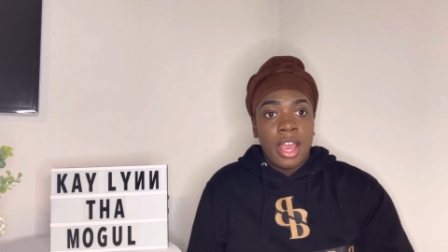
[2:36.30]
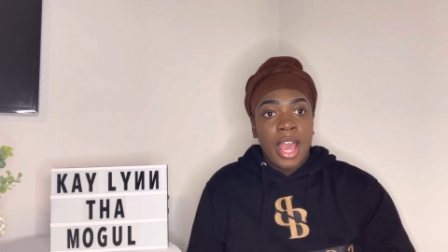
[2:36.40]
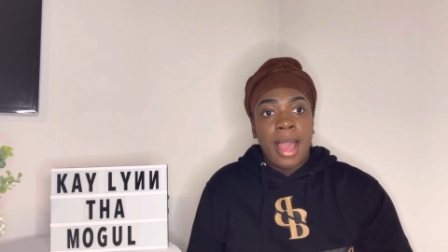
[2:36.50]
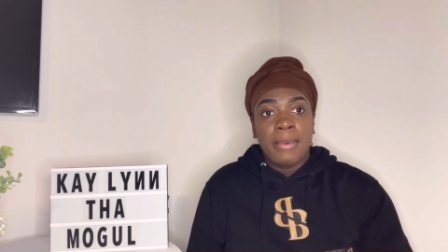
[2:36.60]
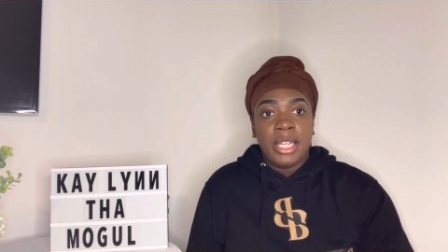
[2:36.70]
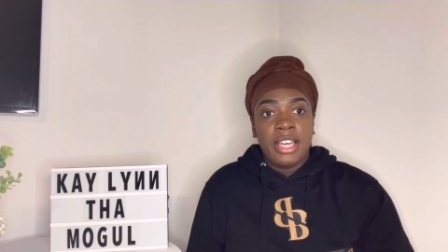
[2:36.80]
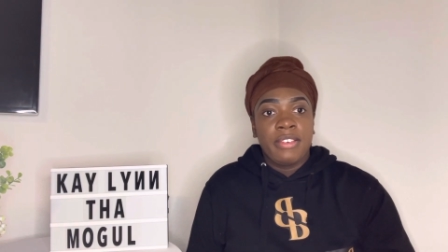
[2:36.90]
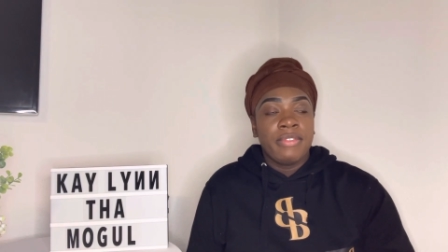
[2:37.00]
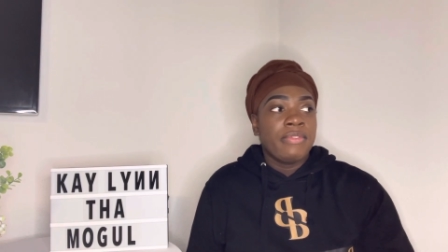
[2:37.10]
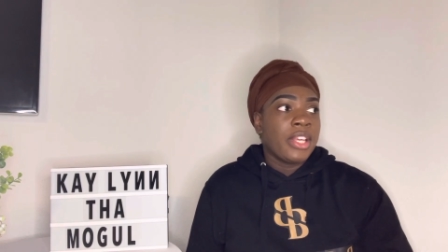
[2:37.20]
I
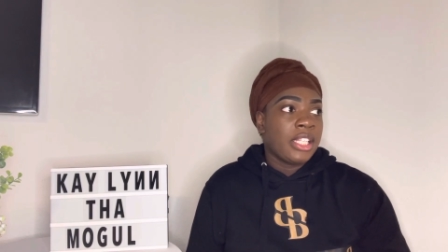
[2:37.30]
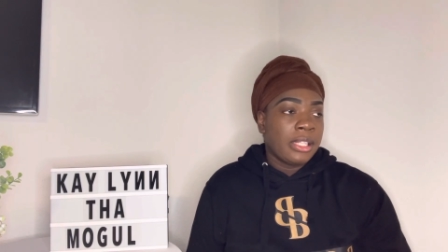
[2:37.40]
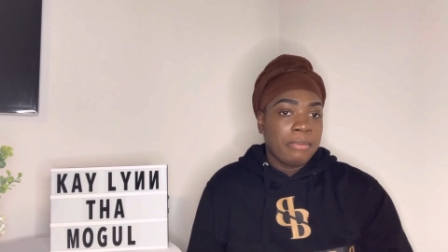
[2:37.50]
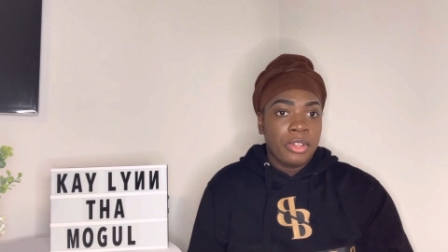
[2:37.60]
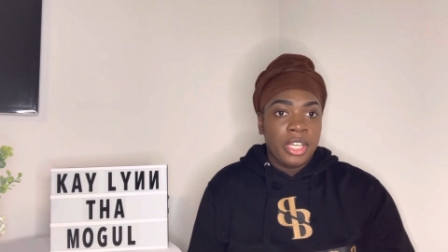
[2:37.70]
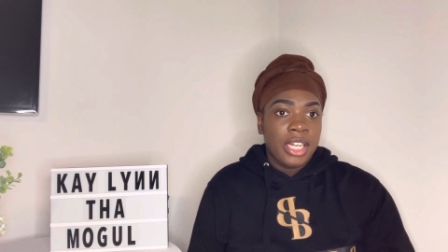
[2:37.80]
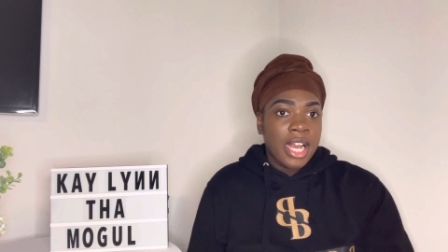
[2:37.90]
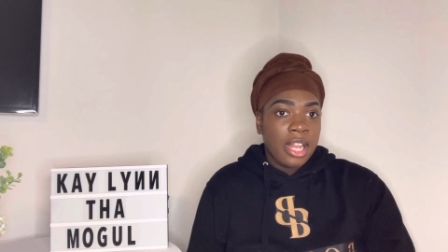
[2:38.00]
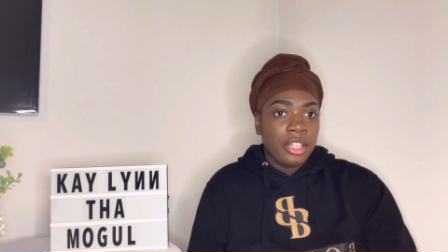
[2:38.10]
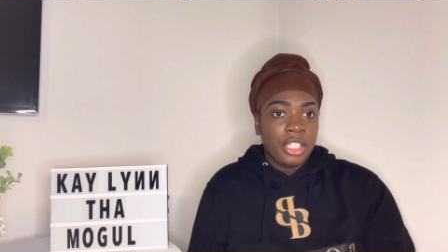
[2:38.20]
believe it's a million
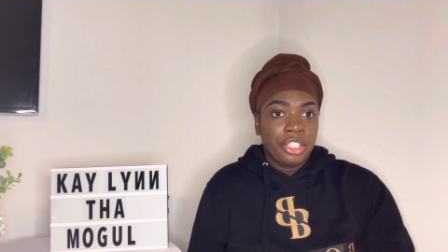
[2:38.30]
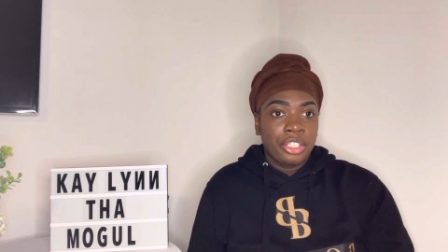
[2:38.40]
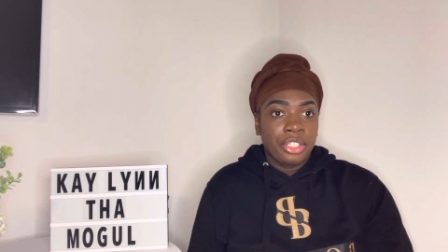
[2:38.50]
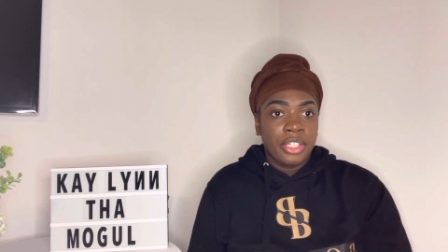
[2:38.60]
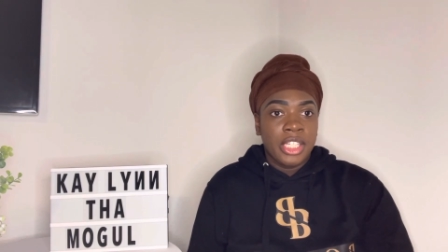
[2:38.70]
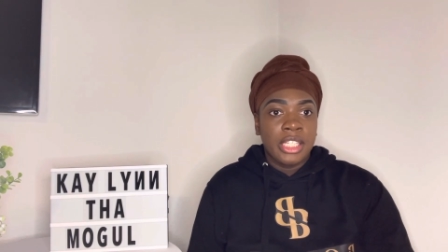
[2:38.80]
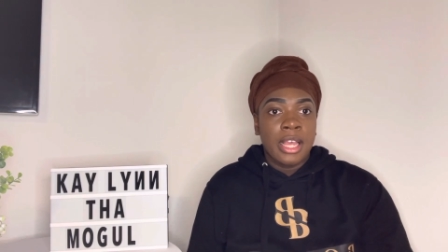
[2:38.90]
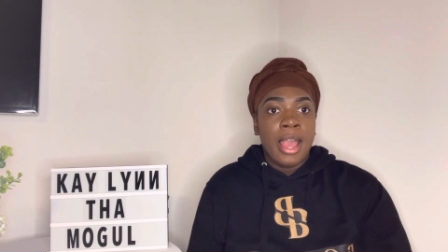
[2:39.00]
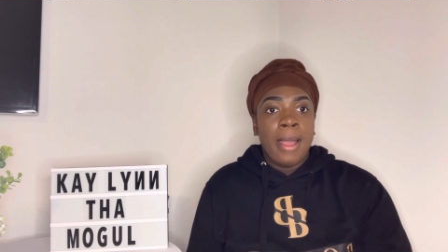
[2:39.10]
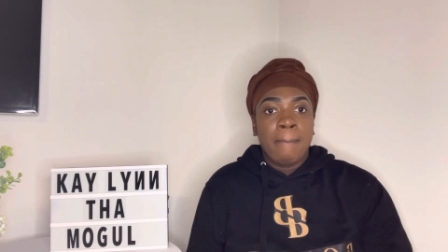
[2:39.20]
dollars insurance
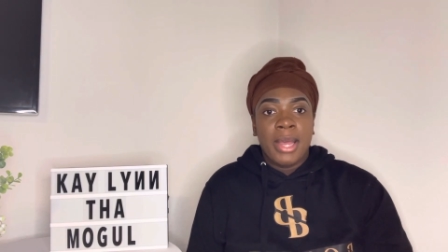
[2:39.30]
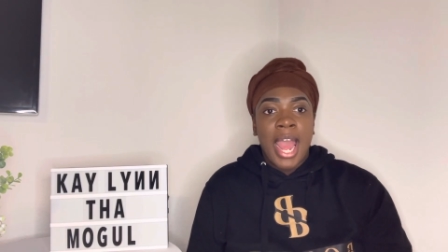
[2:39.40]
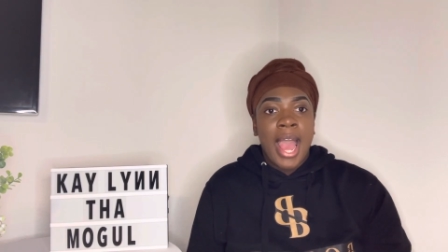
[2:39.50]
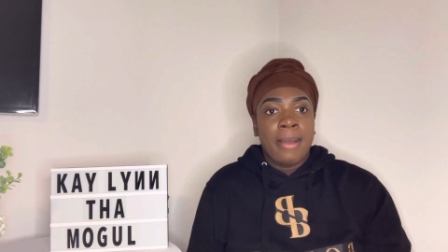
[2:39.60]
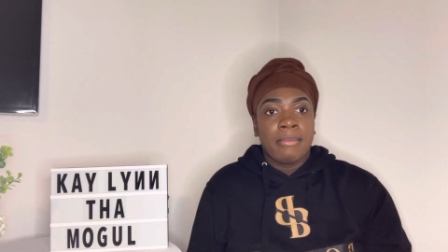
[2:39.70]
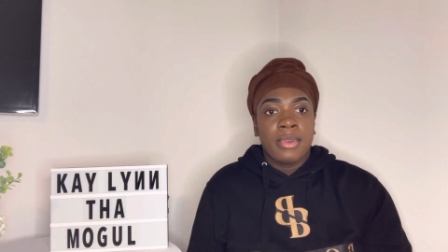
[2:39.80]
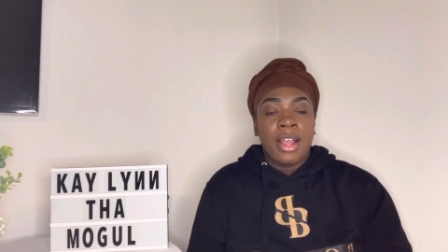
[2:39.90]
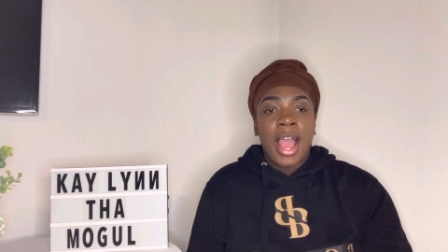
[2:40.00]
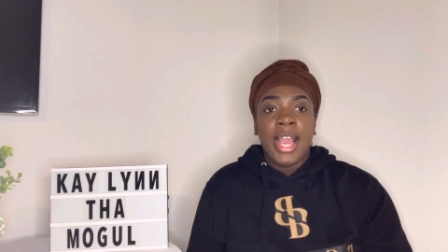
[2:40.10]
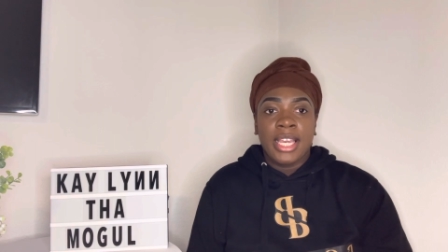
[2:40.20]
but I'm
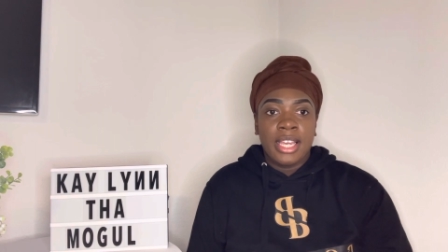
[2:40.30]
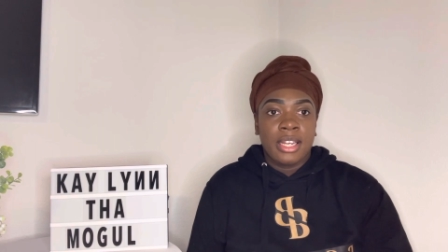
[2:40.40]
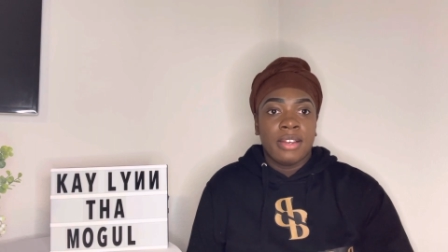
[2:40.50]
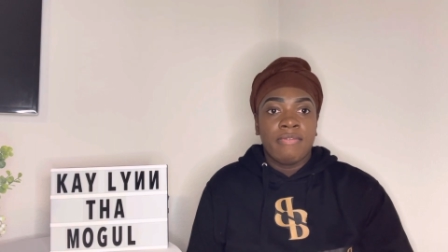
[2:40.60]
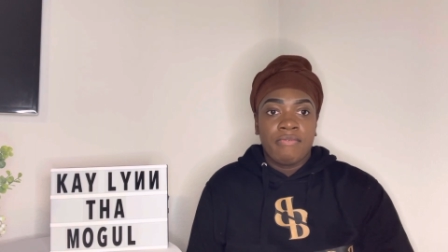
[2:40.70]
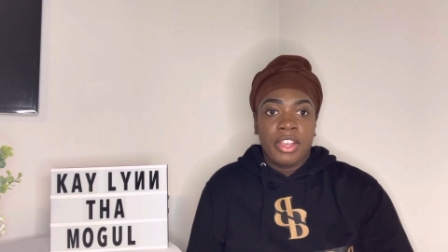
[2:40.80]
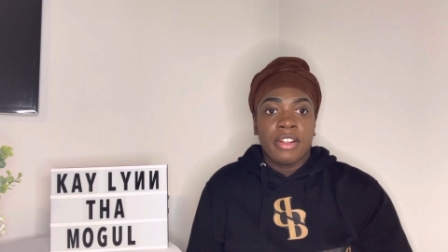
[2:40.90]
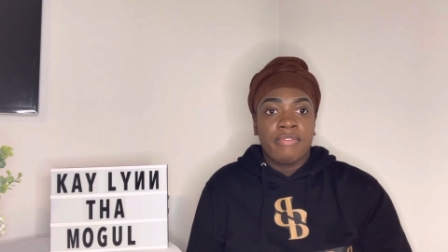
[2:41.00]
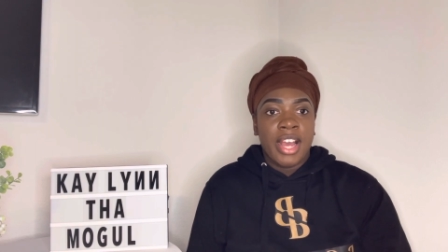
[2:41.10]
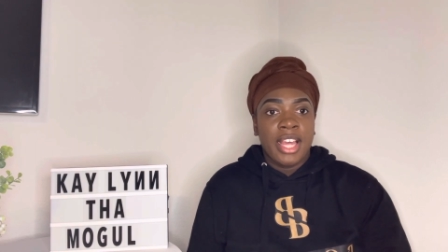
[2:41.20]
I can
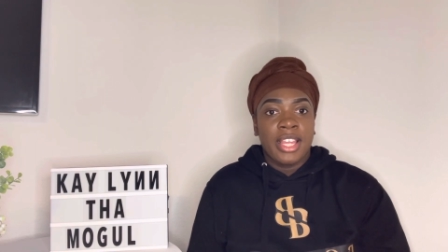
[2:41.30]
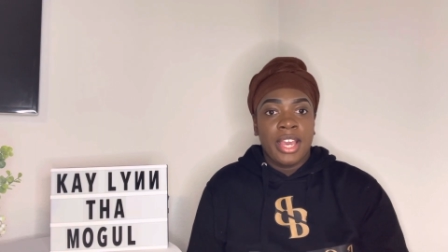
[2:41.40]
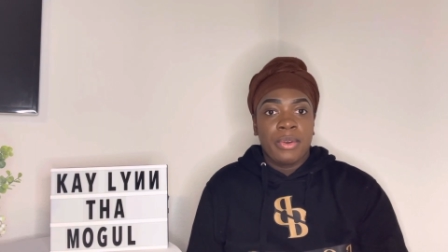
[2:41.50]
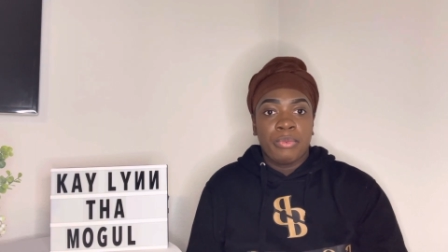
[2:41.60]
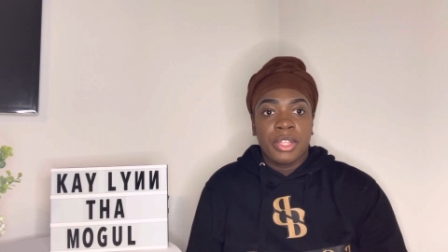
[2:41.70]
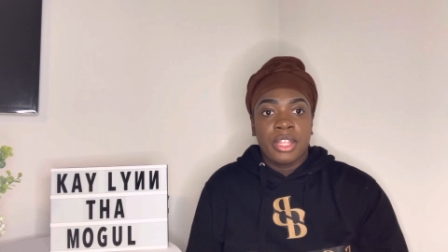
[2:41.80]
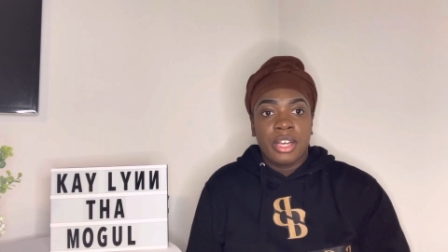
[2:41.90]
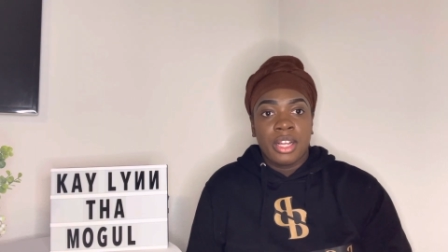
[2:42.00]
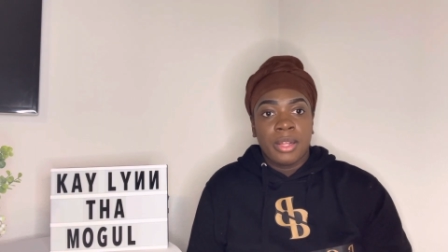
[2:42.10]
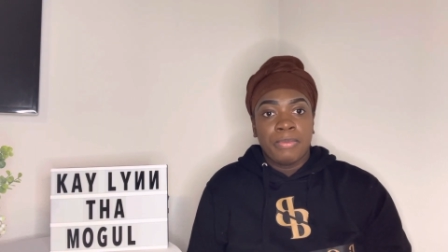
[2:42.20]
verify that with
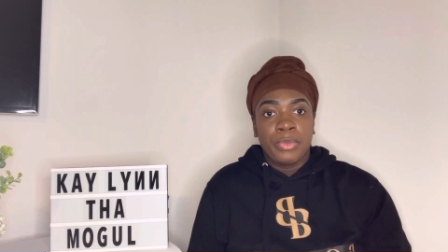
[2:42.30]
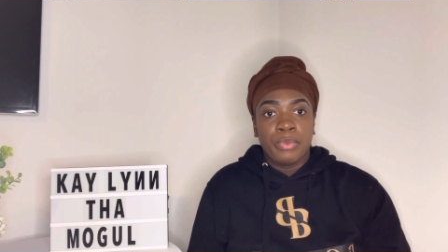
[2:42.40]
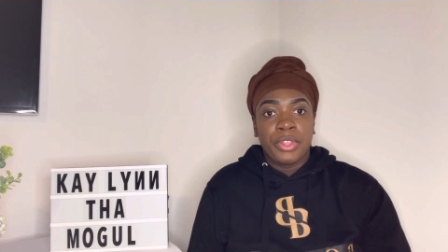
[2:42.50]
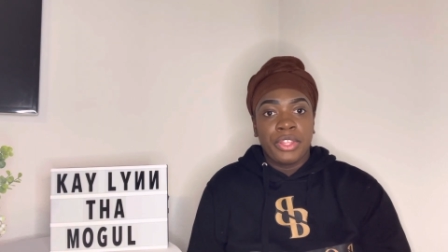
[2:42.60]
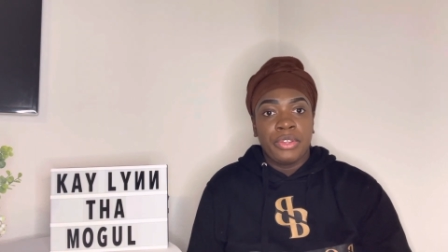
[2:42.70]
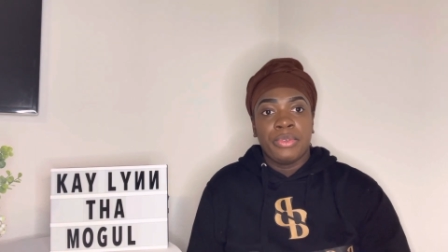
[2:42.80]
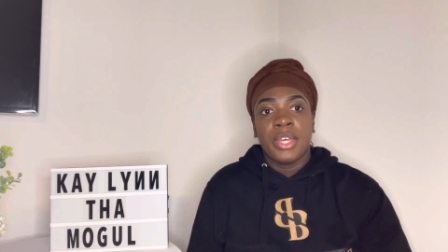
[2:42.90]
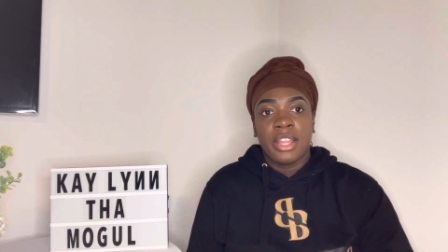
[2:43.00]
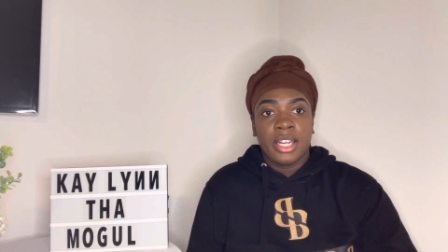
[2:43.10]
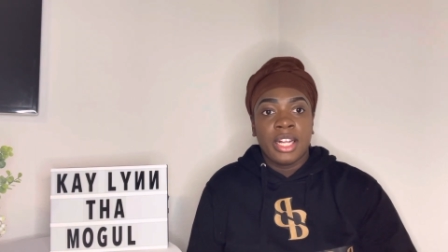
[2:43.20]
um with you
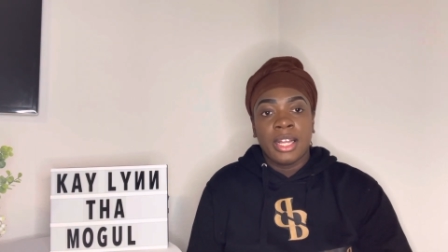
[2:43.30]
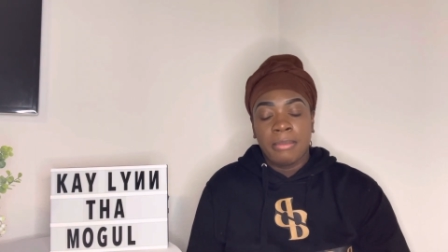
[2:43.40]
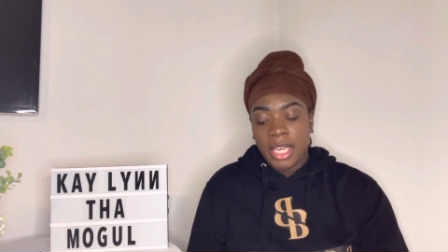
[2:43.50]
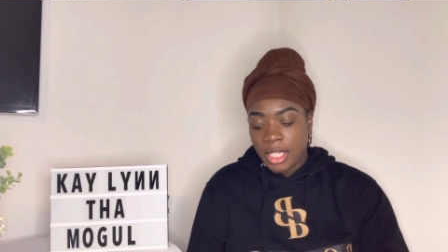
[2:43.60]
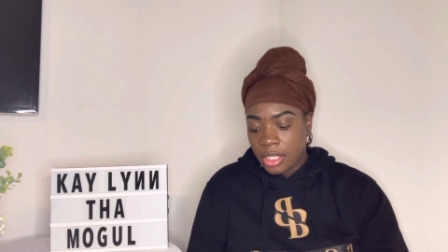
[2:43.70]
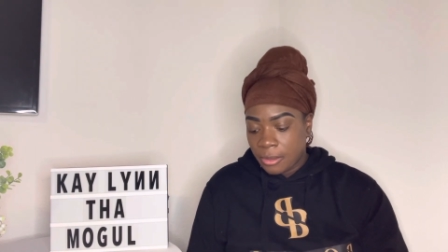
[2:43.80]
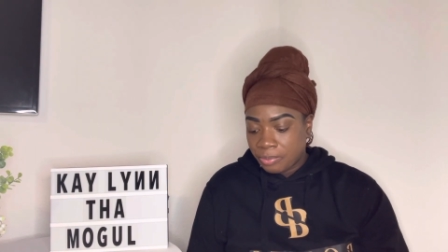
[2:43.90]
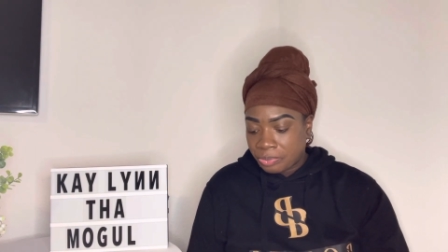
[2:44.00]
in the comments.